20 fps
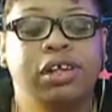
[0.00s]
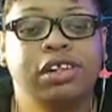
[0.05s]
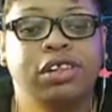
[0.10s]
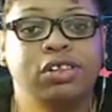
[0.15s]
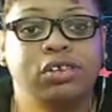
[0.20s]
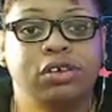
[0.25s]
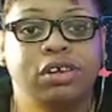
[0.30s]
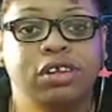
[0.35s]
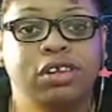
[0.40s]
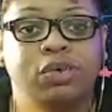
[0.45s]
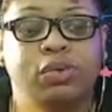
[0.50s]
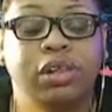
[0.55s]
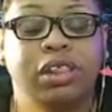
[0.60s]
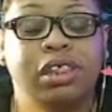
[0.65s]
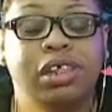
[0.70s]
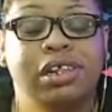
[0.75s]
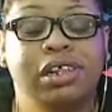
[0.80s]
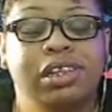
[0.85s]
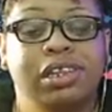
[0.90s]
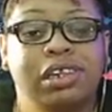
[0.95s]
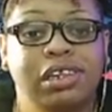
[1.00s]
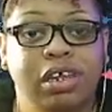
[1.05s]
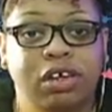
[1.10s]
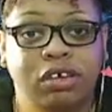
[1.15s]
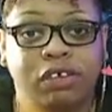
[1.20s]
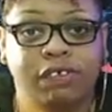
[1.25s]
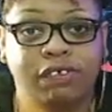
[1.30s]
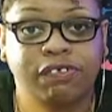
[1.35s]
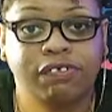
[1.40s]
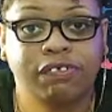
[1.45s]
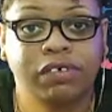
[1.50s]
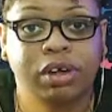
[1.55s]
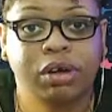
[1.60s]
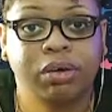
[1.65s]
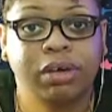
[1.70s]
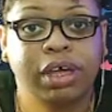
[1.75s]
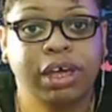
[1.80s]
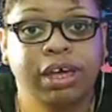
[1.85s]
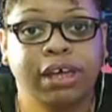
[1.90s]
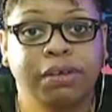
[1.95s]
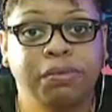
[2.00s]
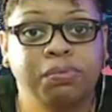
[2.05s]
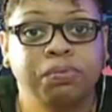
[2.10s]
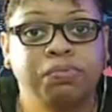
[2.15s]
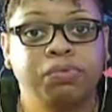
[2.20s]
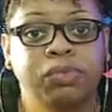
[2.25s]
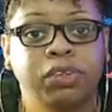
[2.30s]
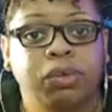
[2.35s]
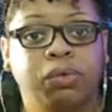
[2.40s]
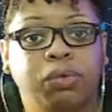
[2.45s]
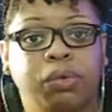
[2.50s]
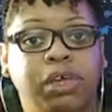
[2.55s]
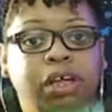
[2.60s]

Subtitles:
starts with the self. Okay, we